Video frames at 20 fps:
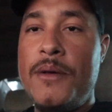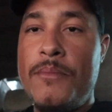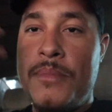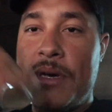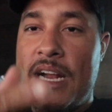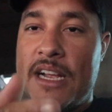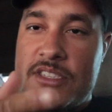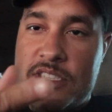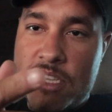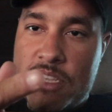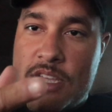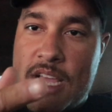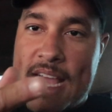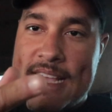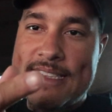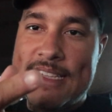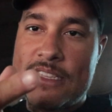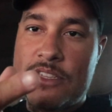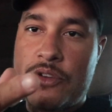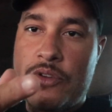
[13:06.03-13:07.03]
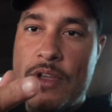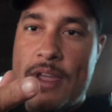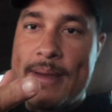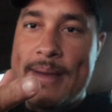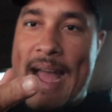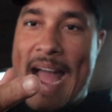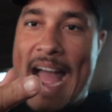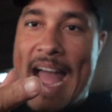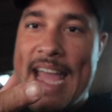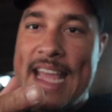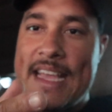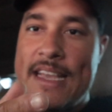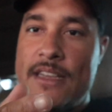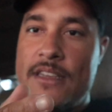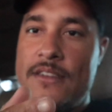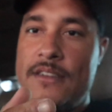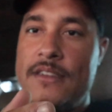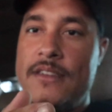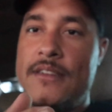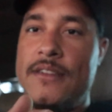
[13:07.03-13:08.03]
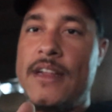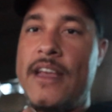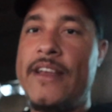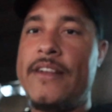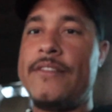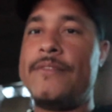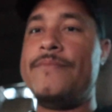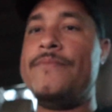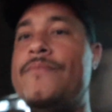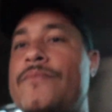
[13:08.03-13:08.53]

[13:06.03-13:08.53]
But I'll see you guys at the crib. Alright, later.